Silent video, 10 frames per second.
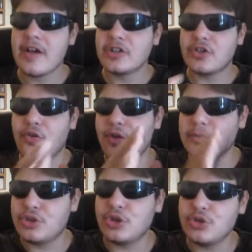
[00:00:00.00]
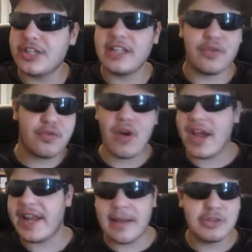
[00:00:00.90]
So from Tuesday to
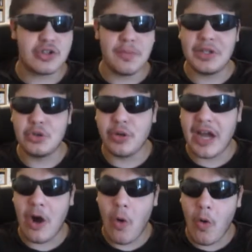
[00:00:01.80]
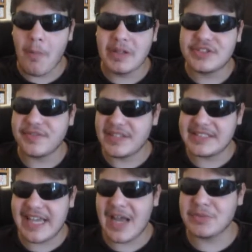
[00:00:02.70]
Friday, I'm just gonna be doing a whole bunch of
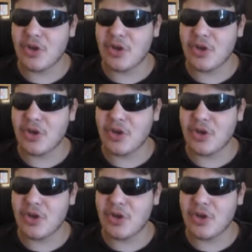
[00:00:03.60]
exams.